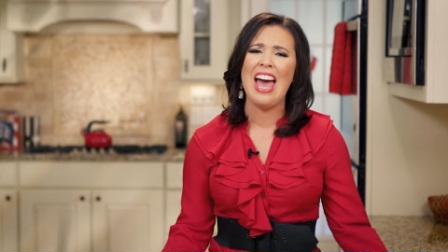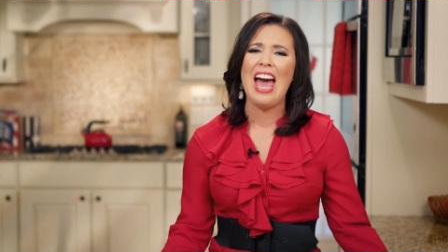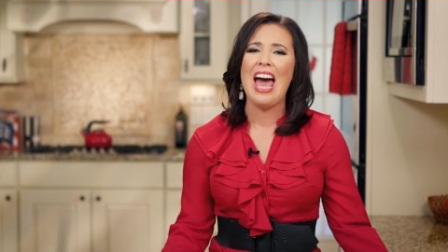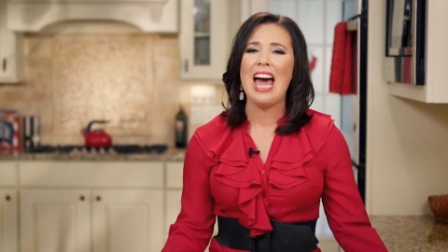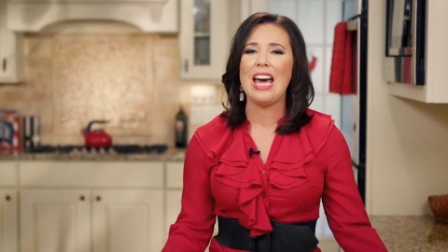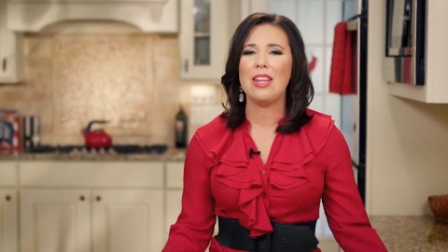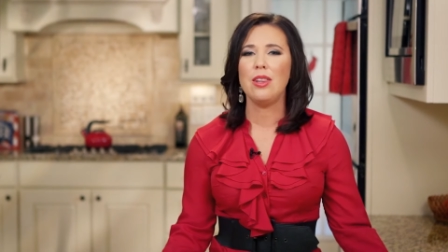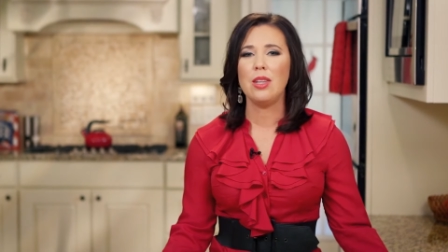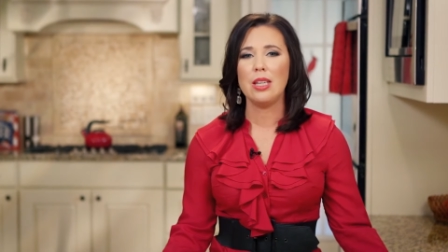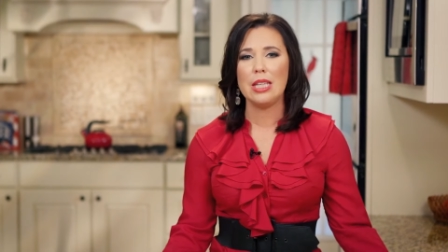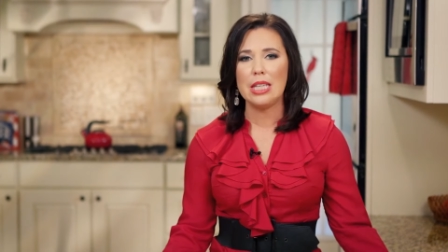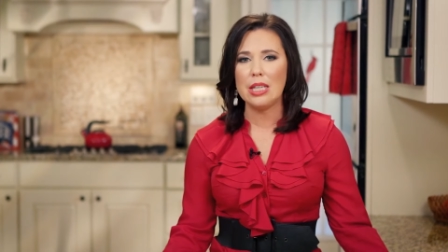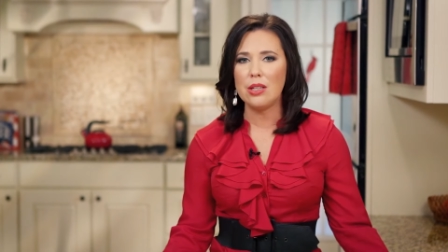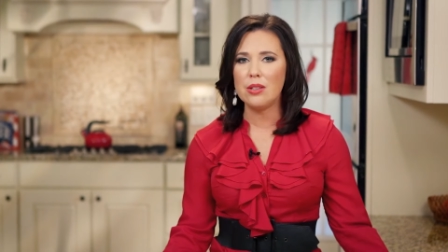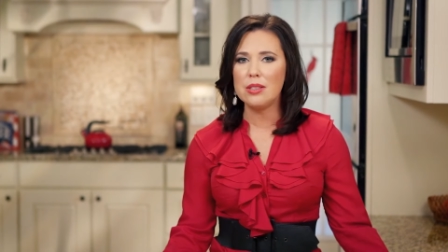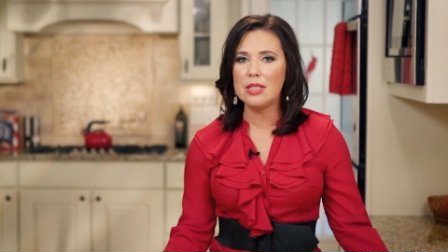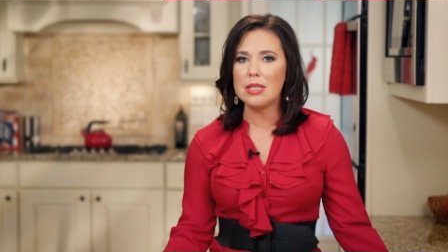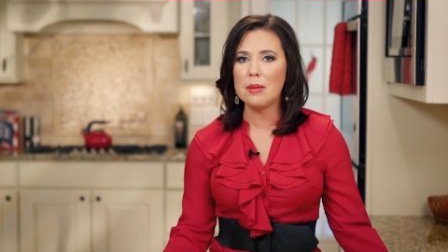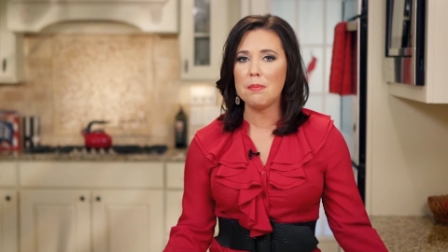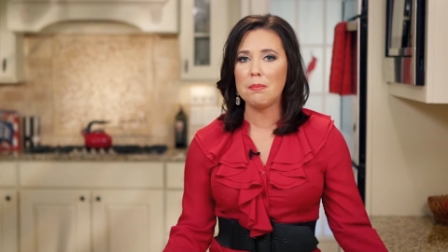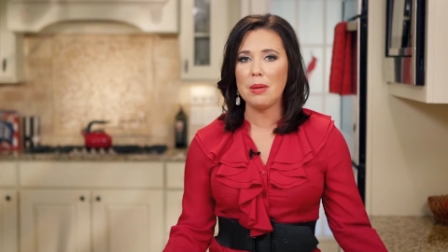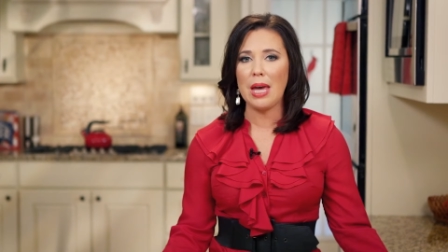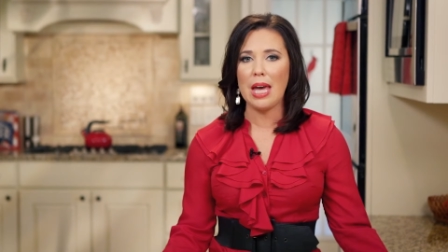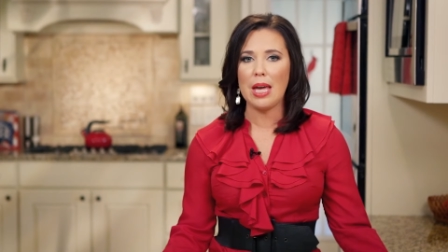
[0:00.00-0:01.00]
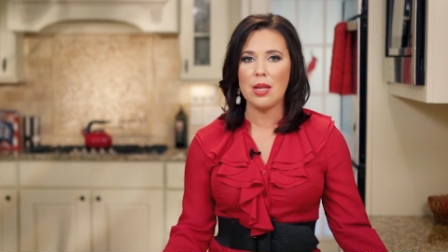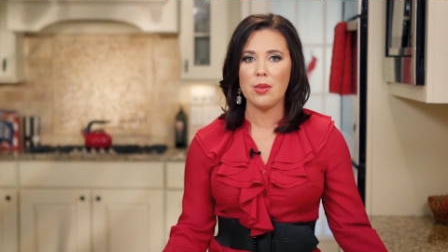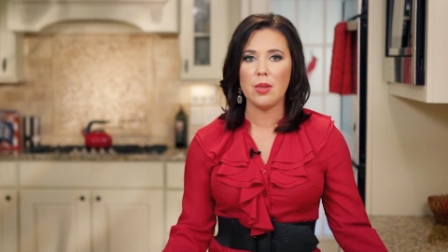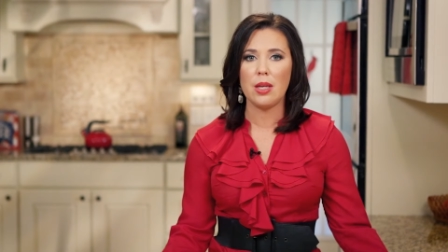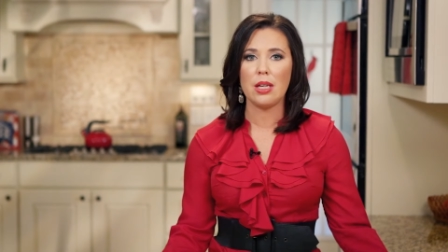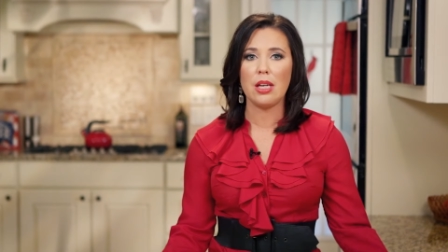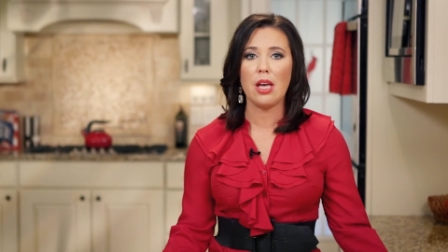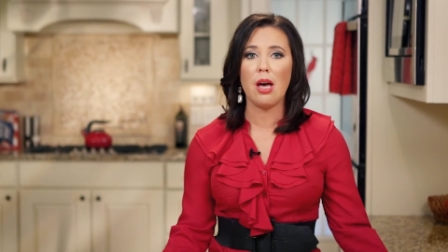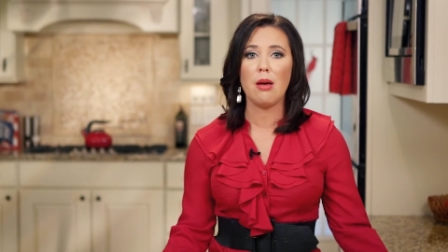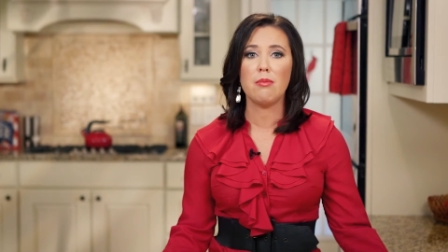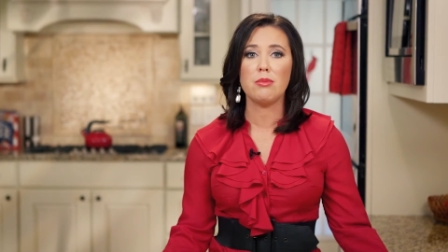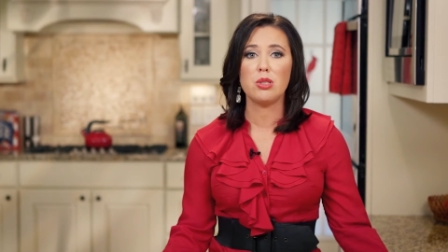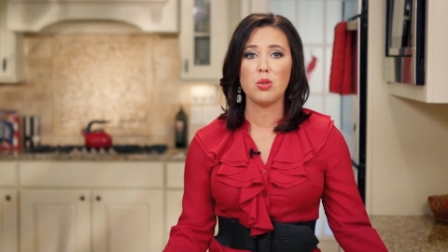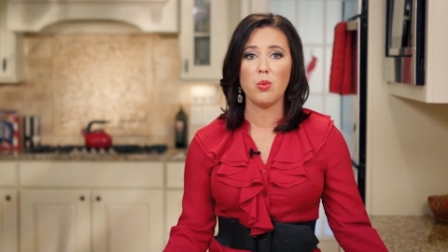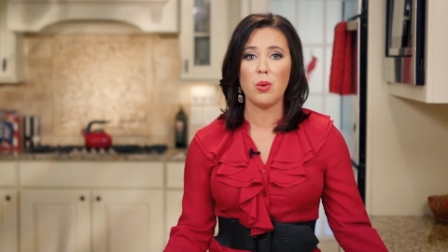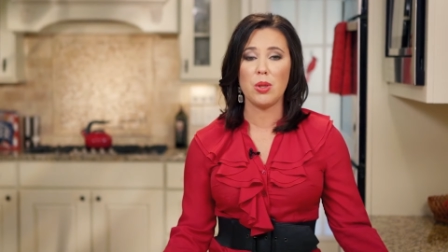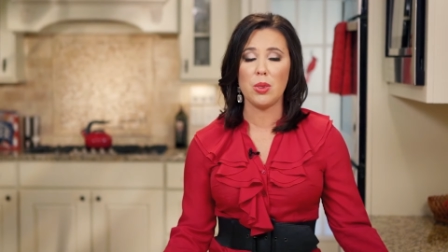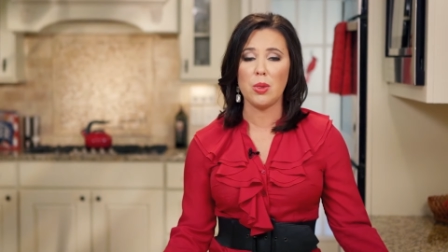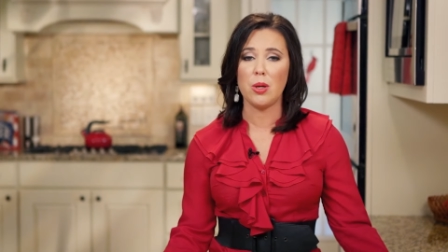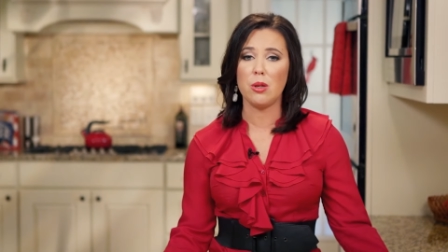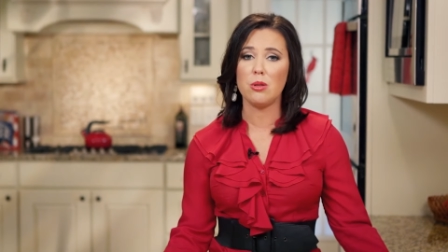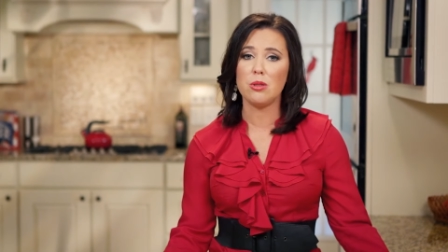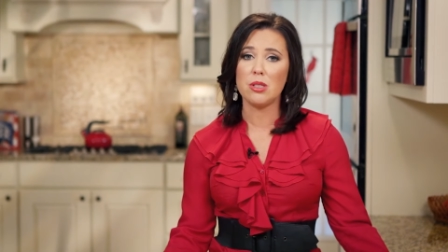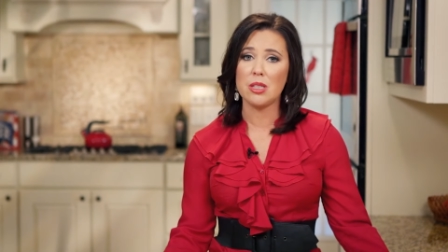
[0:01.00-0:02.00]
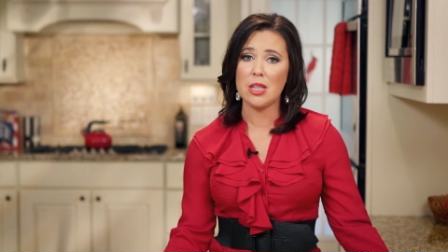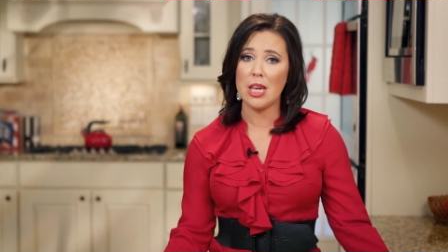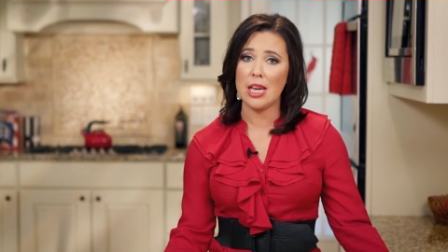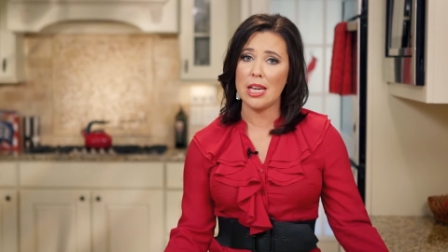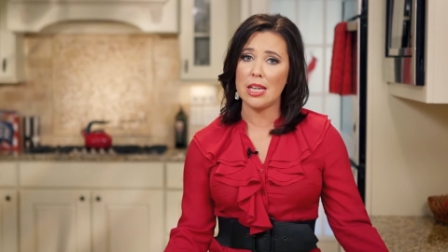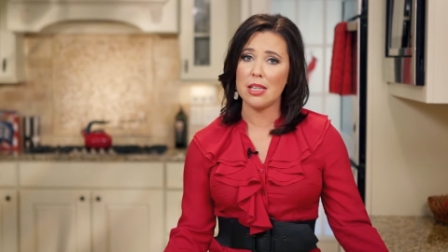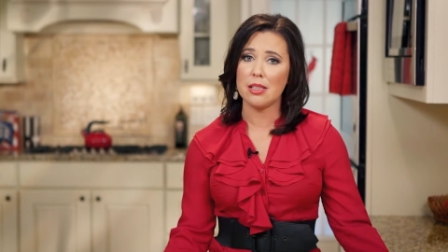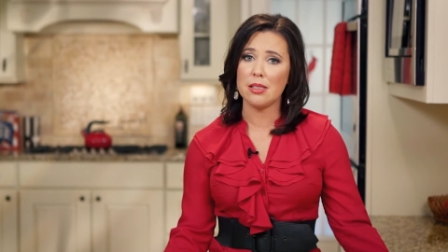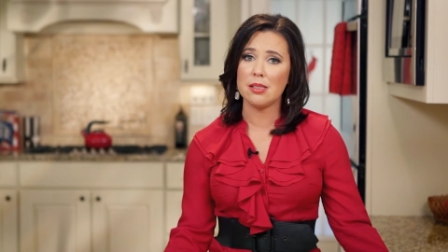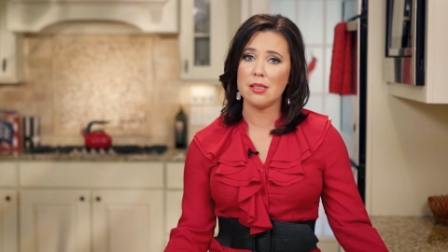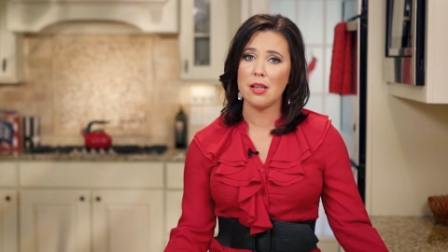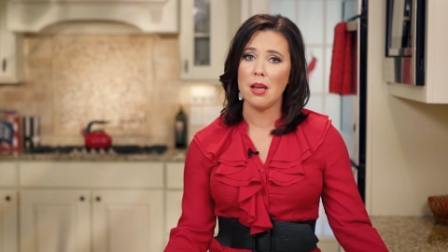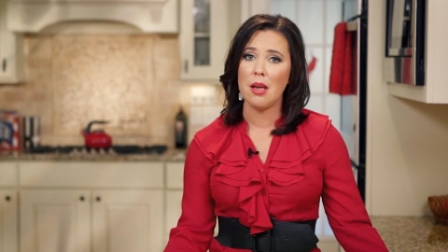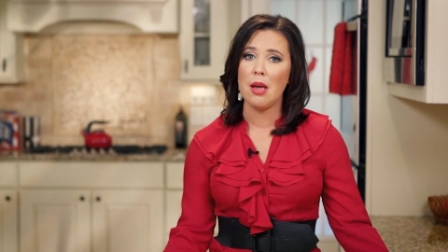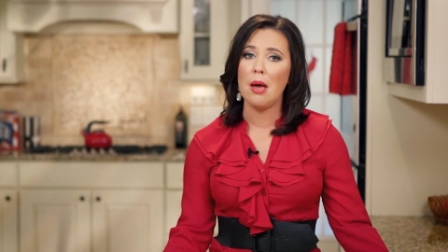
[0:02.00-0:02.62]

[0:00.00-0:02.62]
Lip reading: and the guilt and pain that comes with those things.